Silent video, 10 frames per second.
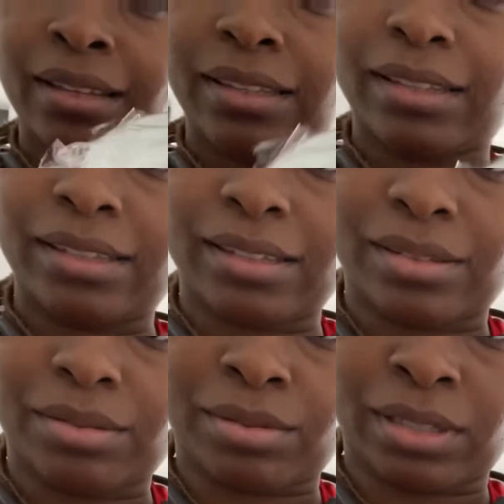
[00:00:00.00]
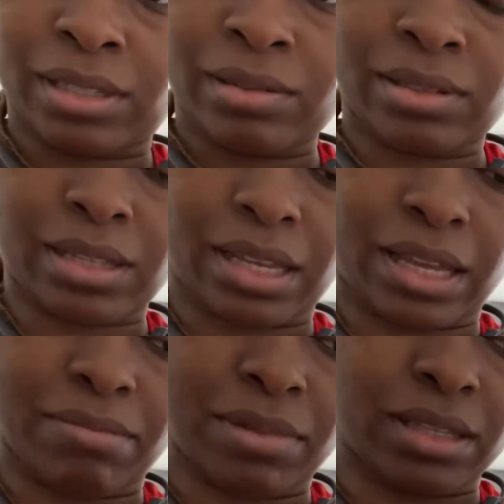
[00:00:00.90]
This is what it looks like.
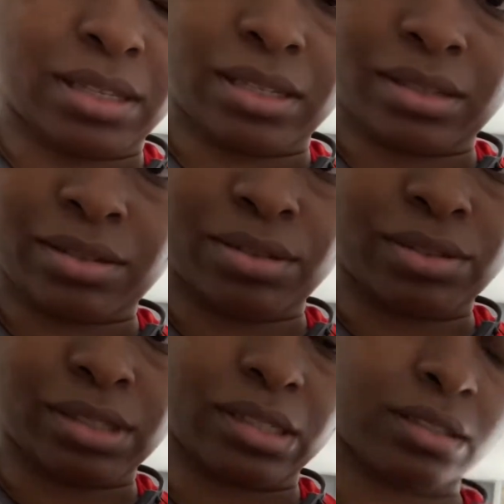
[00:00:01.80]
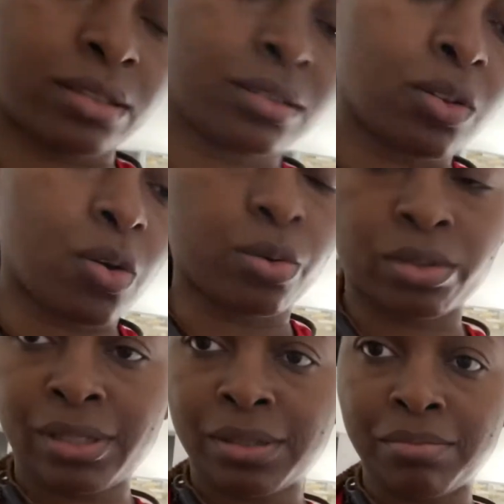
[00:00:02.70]
I made this using
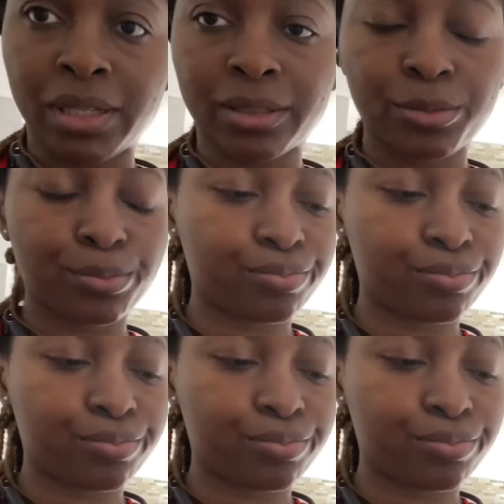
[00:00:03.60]
oatmeal.